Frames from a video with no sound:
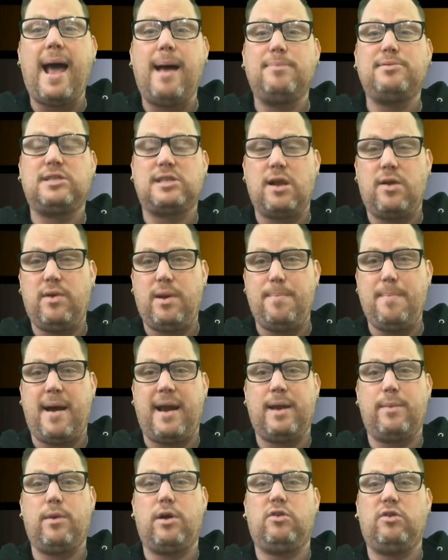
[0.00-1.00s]
absolutely
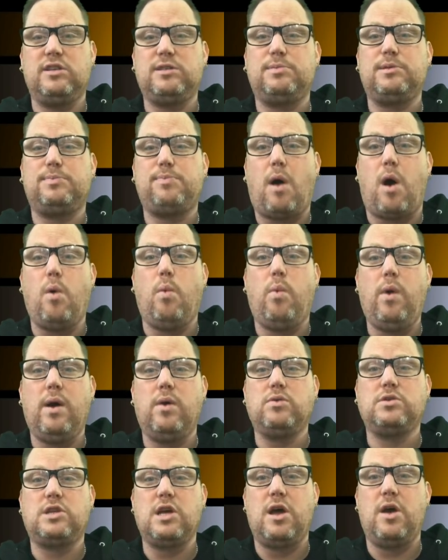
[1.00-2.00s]
manic with Christmas, but I
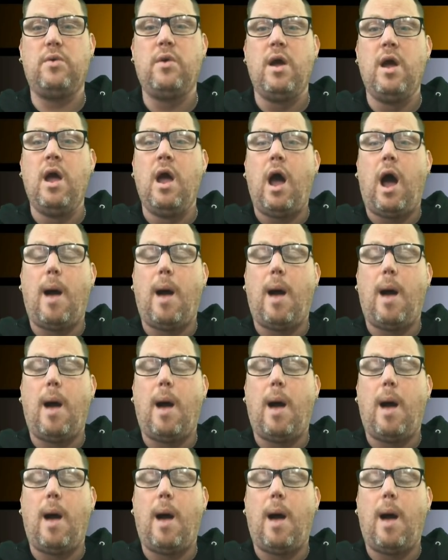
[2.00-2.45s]
will do.